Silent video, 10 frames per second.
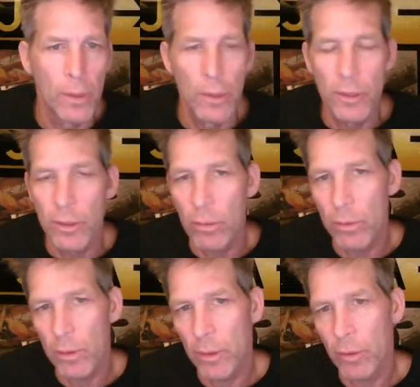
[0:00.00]
So
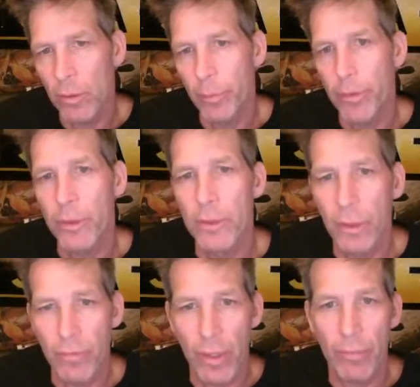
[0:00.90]
to build this
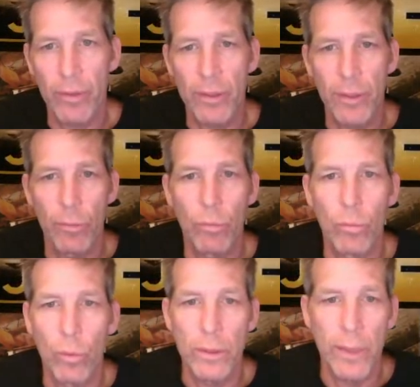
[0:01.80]
stuff, you have to see
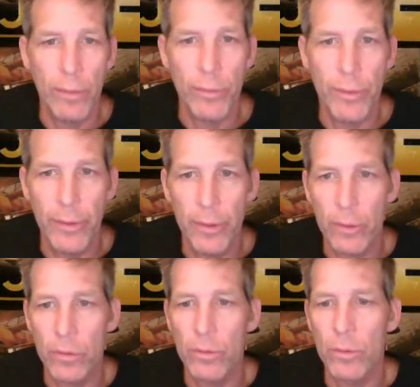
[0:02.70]
what's out there.
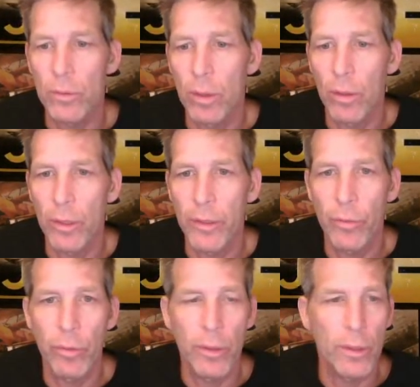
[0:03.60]
Are they
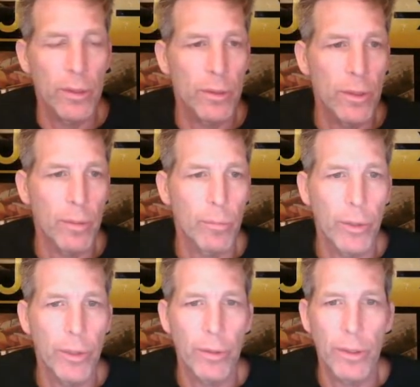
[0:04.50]
doing it the same
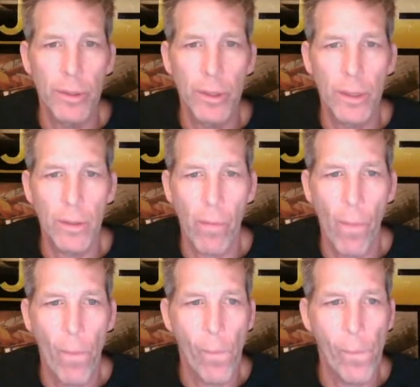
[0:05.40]
way or are they not?
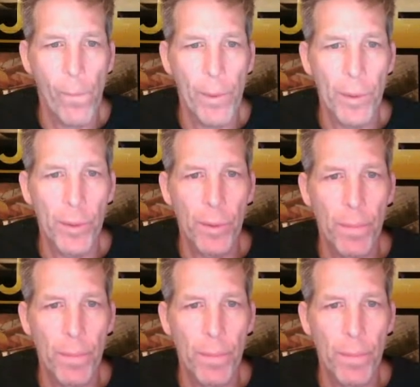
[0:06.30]
You know.